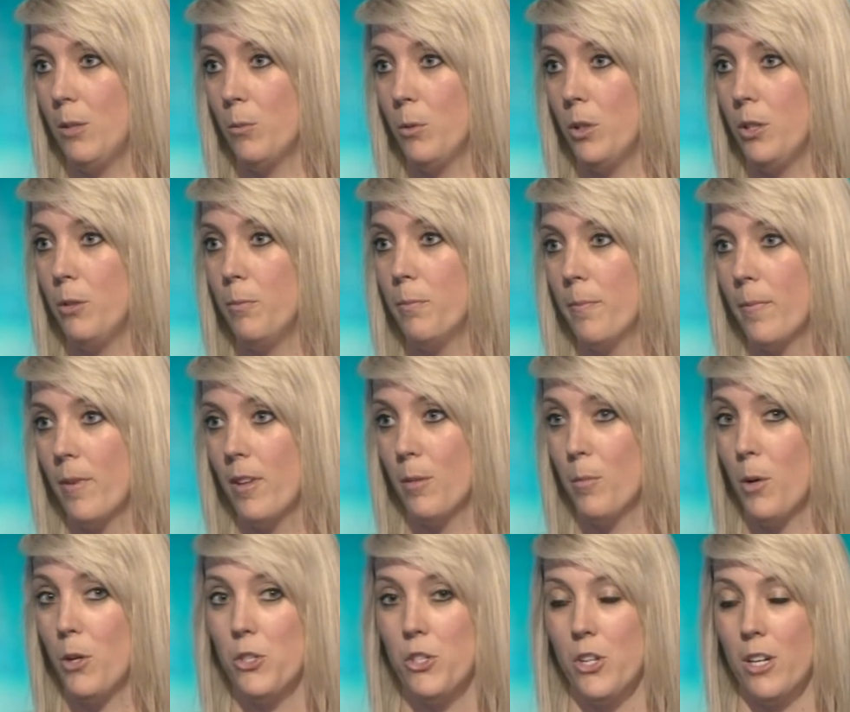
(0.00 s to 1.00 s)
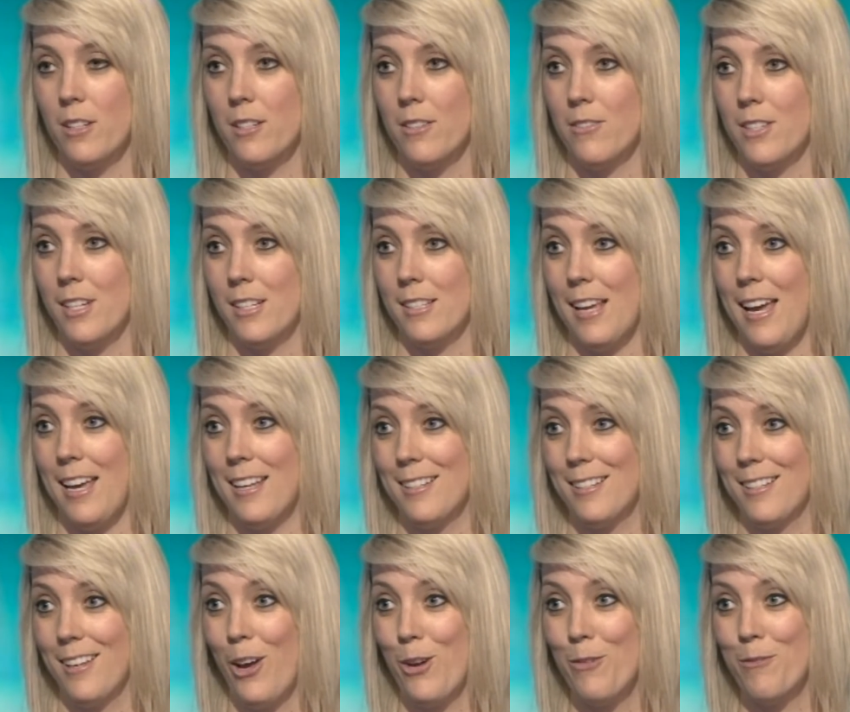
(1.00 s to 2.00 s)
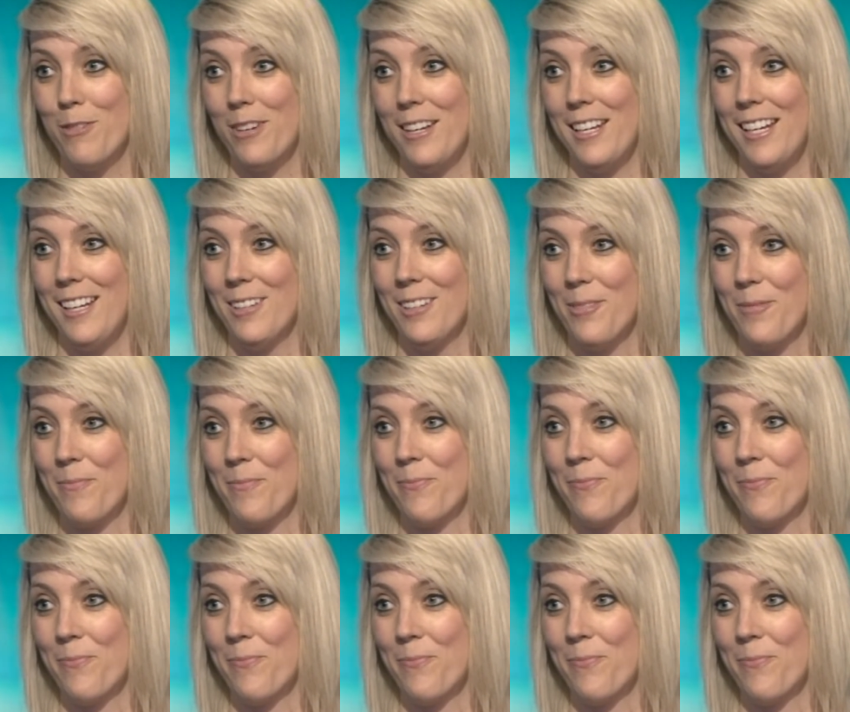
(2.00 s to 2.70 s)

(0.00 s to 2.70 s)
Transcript: in the womb, the most chance of success, hopefully.